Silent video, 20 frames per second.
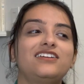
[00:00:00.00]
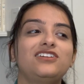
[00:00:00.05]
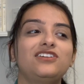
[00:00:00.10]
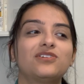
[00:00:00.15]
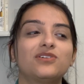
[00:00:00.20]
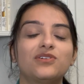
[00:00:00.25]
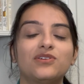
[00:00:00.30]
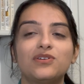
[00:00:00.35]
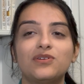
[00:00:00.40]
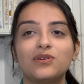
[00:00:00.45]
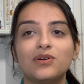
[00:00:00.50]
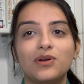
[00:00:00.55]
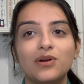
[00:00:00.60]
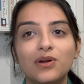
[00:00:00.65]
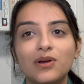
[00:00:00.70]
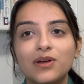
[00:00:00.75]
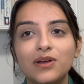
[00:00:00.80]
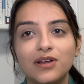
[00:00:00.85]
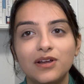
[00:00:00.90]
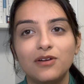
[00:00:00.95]
you're
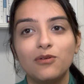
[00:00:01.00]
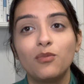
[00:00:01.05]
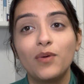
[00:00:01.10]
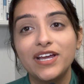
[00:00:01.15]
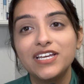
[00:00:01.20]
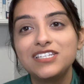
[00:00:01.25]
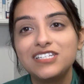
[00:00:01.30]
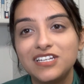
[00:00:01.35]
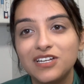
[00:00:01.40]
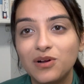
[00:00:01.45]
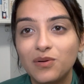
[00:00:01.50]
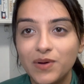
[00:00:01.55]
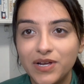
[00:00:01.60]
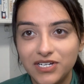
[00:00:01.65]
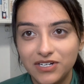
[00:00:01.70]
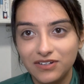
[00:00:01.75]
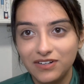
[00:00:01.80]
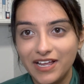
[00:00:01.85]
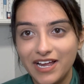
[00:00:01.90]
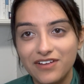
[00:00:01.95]
wasting away
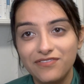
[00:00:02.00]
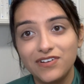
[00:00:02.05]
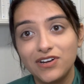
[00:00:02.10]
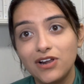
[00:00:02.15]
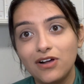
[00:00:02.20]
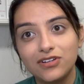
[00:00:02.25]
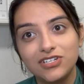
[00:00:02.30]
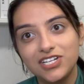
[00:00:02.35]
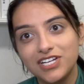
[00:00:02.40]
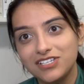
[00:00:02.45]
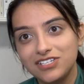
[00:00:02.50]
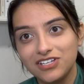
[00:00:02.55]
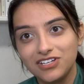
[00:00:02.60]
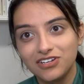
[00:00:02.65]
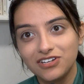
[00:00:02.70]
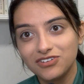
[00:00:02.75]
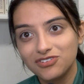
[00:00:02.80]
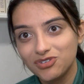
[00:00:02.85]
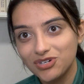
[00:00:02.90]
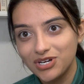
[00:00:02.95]
your life and not chasing
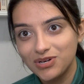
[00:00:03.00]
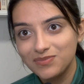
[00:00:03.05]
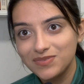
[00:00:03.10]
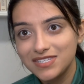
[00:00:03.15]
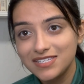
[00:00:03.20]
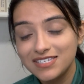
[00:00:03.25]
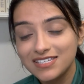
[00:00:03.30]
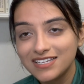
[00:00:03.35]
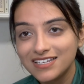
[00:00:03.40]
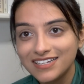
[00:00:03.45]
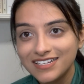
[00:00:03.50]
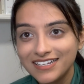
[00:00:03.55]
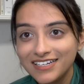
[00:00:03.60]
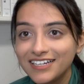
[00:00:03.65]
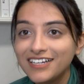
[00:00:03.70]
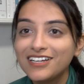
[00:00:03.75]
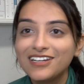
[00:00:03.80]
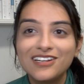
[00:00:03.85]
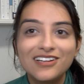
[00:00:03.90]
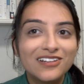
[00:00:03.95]
your dreams?
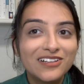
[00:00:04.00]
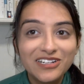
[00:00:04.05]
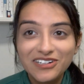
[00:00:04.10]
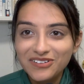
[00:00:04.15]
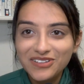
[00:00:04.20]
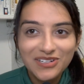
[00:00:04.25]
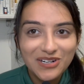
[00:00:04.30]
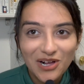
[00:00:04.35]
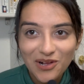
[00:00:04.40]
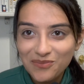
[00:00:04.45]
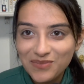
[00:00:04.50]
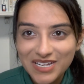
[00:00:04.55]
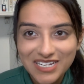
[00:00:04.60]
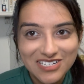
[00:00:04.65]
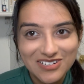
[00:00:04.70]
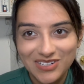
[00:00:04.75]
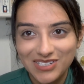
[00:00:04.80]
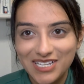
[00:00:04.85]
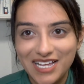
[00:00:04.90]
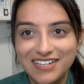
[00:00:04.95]
Clearly not me
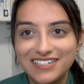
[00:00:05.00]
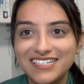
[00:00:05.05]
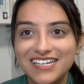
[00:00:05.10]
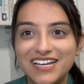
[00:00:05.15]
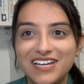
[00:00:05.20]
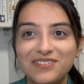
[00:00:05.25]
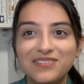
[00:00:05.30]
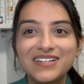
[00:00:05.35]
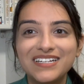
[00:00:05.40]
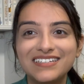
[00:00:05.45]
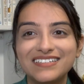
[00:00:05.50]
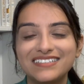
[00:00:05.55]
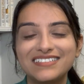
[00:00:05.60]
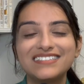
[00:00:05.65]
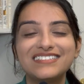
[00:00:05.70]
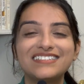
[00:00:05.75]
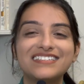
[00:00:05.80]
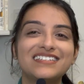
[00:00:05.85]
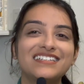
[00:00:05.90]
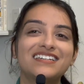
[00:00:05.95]
during that time.
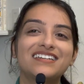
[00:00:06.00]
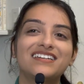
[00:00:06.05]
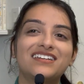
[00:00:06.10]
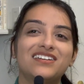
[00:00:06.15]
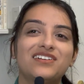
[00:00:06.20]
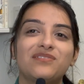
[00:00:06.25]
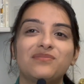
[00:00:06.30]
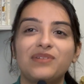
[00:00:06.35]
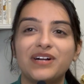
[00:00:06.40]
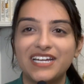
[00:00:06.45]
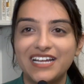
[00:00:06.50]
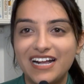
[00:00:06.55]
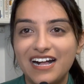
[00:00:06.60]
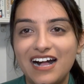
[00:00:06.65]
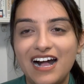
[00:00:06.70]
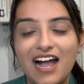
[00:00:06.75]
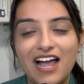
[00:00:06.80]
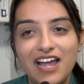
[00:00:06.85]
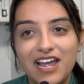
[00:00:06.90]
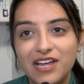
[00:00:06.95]
But yeah,
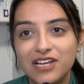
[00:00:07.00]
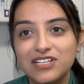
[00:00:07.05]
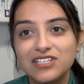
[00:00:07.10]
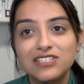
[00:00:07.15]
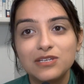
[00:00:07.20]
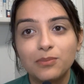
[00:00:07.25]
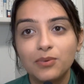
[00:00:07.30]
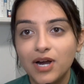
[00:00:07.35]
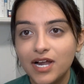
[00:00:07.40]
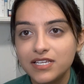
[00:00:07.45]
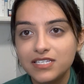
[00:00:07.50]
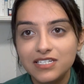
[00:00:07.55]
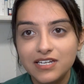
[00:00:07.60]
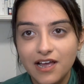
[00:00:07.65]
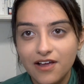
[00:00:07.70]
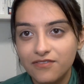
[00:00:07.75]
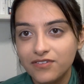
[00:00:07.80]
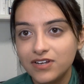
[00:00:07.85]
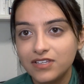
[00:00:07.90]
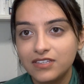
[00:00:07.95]
I suppressed
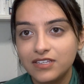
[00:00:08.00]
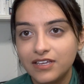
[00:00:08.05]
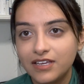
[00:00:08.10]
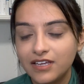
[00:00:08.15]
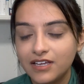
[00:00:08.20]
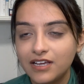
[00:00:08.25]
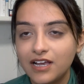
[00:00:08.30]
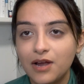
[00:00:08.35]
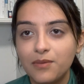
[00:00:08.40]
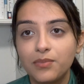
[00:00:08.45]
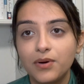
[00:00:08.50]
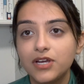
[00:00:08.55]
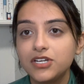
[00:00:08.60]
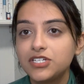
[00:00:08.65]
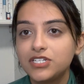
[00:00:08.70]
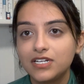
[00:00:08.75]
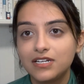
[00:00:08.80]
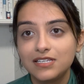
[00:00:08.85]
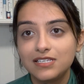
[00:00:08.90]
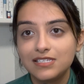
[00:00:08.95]
everything, I brushed
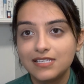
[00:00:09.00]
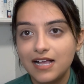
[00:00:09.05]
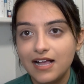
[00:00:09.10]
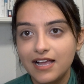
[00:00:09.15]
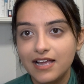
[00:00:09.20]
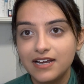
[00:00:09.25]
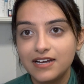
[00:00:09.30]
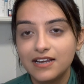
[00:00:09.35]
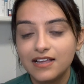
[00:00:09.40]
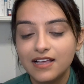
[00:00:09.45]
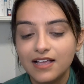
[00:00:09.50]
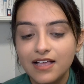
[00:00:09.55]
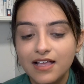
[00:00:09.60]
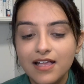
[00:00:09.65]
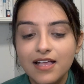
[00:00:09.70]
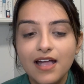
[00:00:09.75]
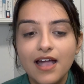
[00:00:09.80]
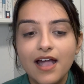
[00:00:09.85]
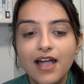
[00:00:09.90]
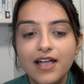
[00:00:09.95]
it aside.
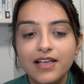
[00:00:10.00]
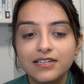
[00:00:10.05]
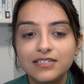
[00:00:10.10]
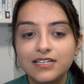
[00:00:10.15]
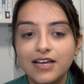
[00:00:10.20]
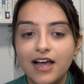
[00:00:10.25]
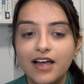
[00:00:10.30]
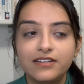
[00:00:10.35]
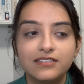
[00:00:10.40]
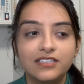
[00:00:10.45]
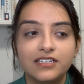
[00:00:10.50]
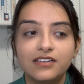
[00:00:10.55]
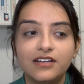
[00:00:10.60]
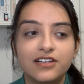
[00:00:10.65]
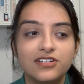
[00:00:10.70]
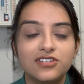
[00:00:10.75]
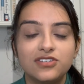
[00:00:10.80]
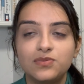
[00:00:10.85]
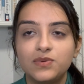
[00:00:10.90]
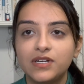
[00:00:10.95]
And I think I
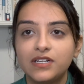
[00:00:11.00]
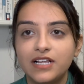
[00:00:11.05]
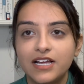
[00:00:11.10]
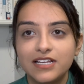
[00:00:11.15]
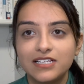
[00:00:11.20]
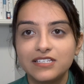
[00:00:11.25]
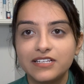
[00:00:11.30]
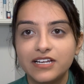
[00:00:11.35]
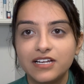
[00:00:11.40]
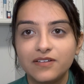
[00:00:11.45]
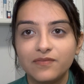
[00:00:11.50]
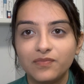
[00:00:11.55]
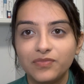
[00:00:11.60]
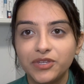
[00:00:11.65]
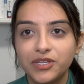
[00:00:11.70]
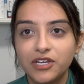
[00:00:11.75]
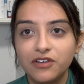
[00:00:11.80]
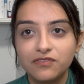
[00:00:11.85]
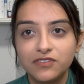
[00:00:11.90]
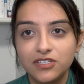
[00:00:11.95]
just realized like
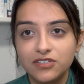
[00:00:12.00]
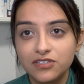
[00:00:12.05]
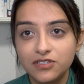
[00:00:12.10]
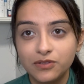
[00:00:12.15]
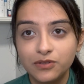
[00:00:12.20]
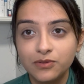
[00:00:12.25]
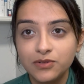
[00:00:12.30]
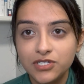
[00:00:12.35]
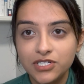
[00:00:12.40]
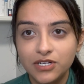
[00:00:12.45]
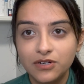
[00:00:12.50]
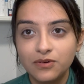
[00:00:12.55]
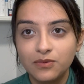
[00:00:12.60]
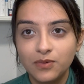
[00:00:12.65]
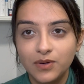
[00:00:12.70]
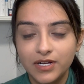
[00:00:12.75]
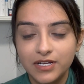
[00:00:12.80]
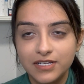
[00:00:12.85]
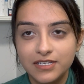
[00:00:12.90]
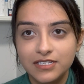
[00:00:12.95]
if the solution
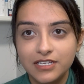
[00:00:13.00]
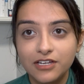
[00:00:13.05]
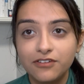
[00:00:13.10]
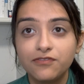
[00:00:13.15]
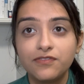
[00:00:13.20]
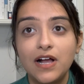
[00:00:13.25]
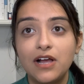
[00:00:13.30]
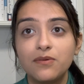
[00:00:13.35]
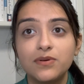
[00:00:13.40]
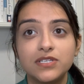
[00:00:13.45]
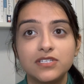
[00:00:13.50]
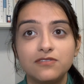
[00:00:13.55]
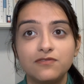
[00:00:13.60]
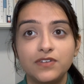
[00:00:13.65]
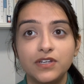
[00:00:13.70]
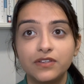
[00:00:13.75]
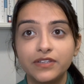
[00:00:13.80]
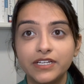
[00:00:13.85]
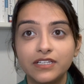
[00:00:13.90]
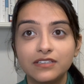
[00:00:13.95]
was if I was
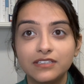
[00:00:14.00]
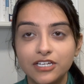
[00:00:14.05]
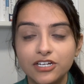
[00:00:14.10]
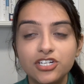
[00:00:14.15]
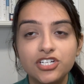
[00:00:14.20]
feeling this